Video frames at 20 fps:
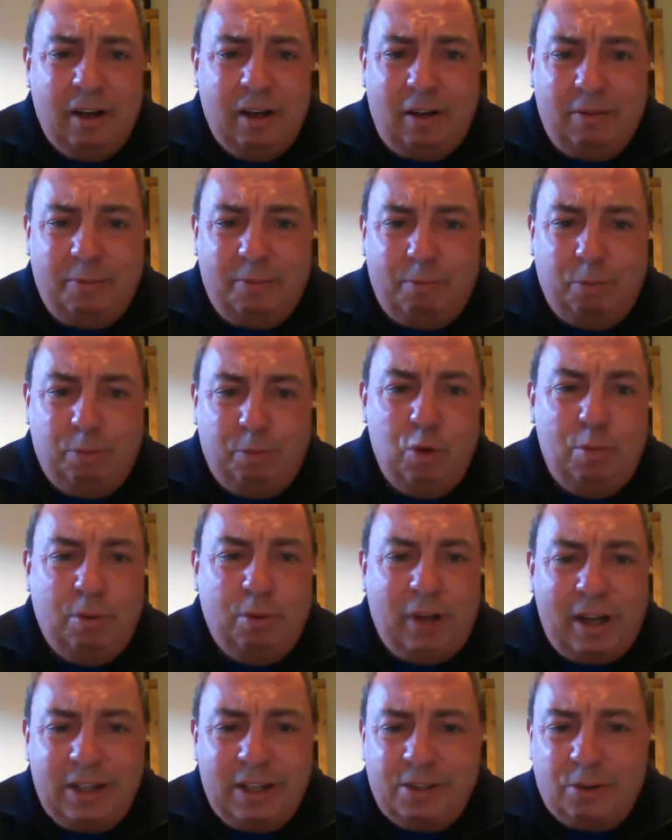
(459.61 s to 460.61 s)
of Blue
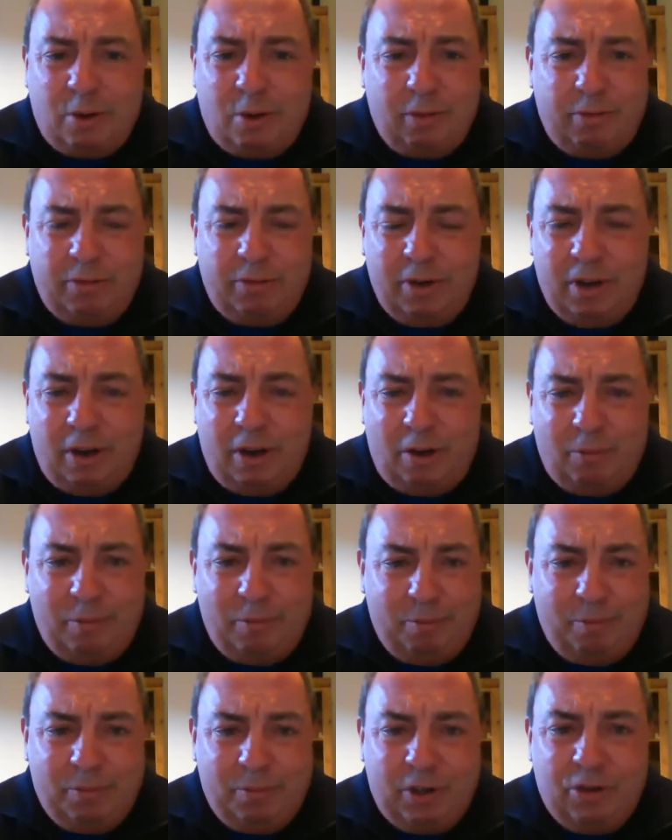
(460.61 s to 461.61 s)
Bloods, or
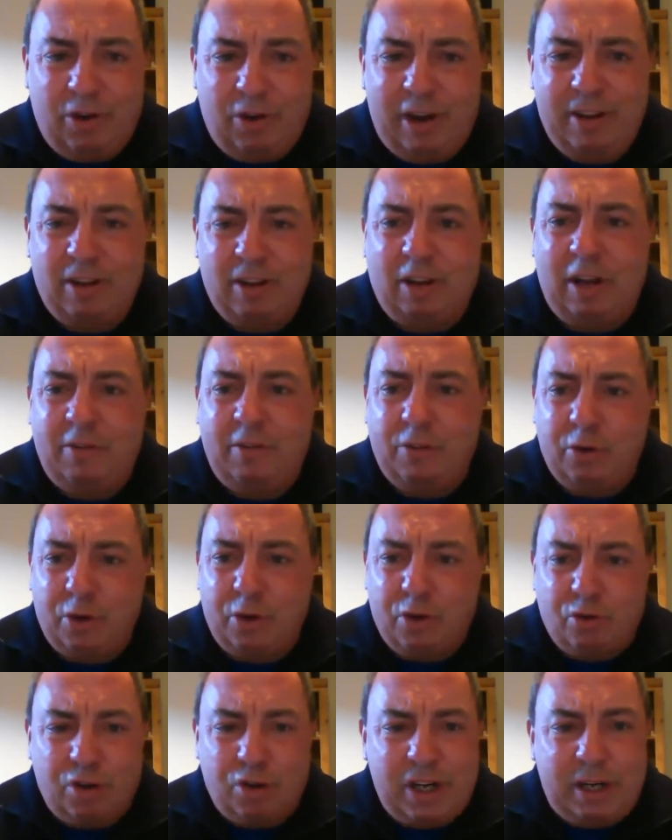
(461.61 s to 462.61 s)
creating the life of
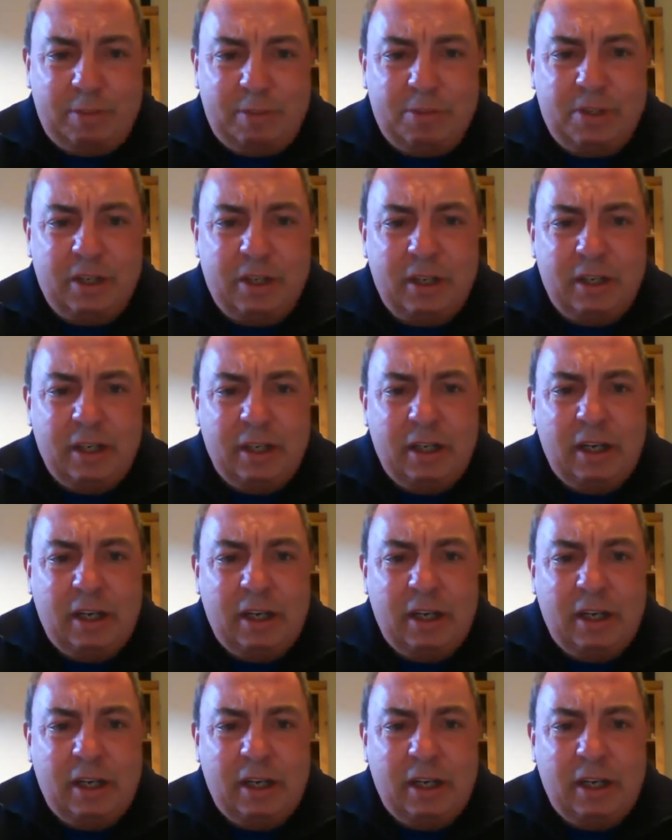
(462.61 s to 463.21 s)
your dreams?